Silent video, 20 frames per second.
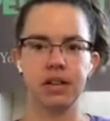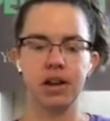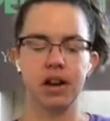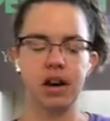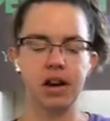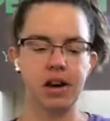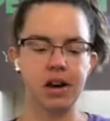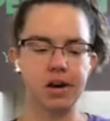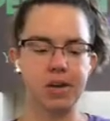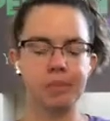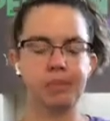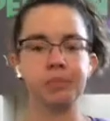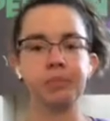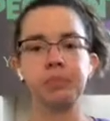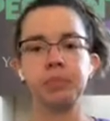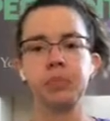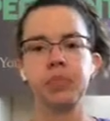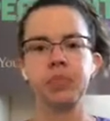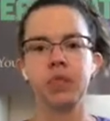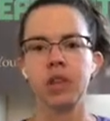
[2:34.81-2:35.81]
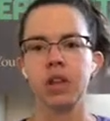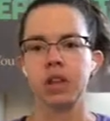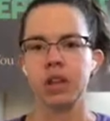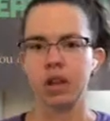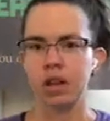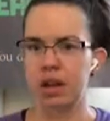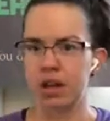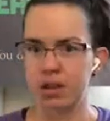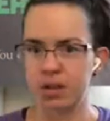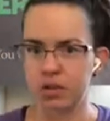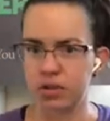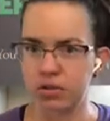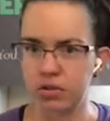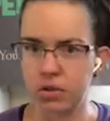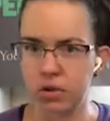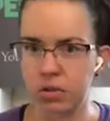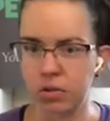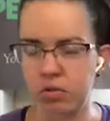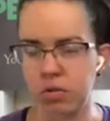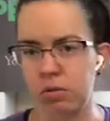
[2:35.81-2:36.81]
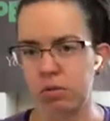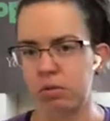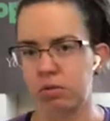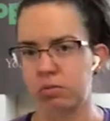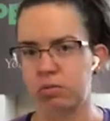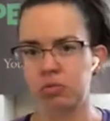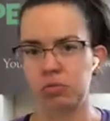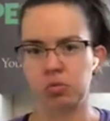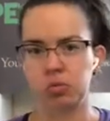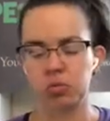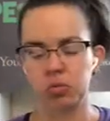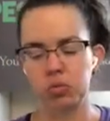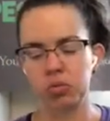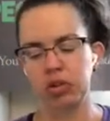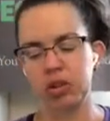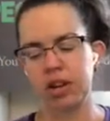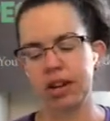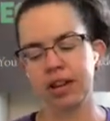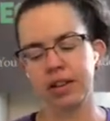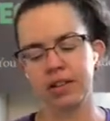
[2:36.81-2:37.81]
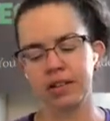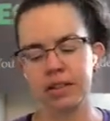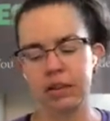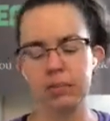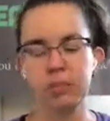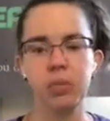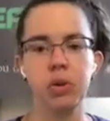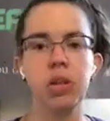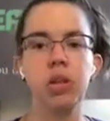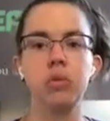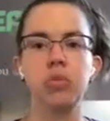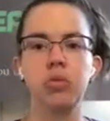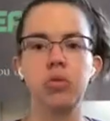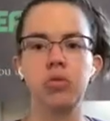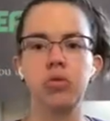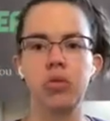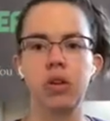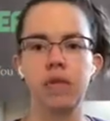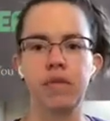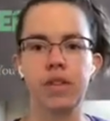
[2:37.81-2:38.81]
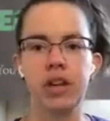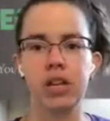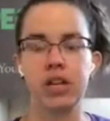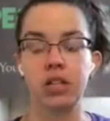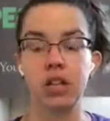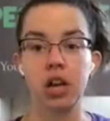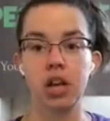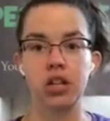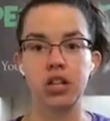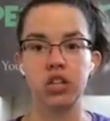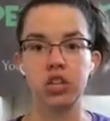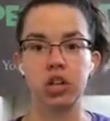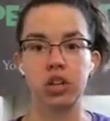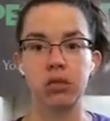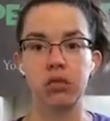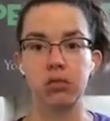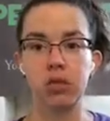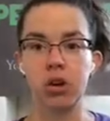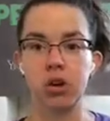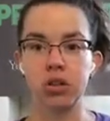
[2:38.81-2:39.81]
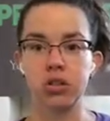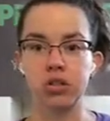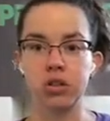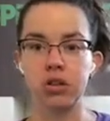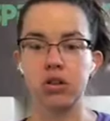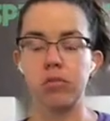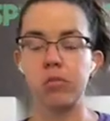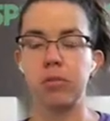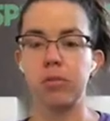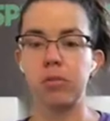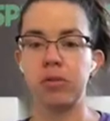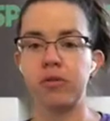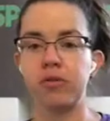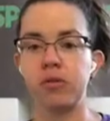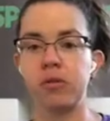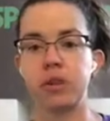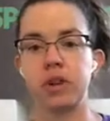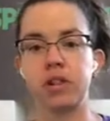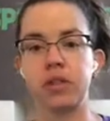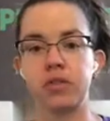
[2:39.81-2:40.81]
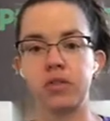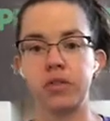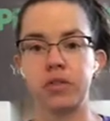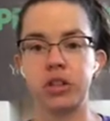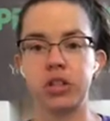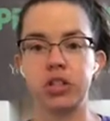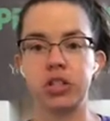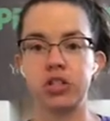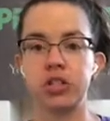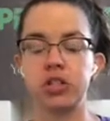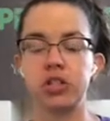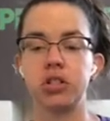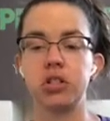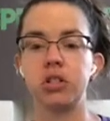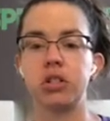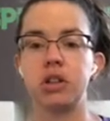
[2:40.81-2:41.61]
And so, some people, if they touch raw soap before it has finished